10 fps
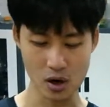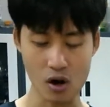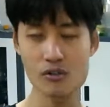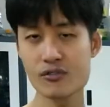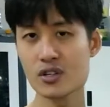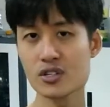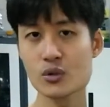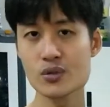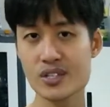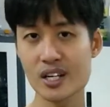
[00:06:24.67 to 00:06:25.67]
offers
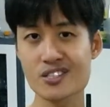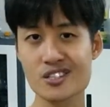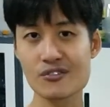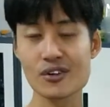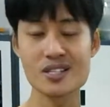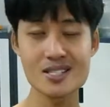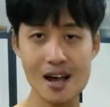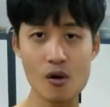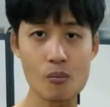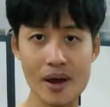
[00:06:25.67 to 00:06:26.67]
you 6 different
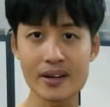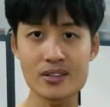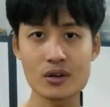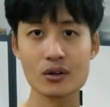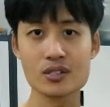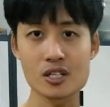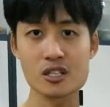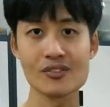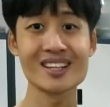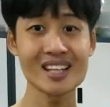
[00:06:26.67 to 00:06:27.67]
sound banks or 6 different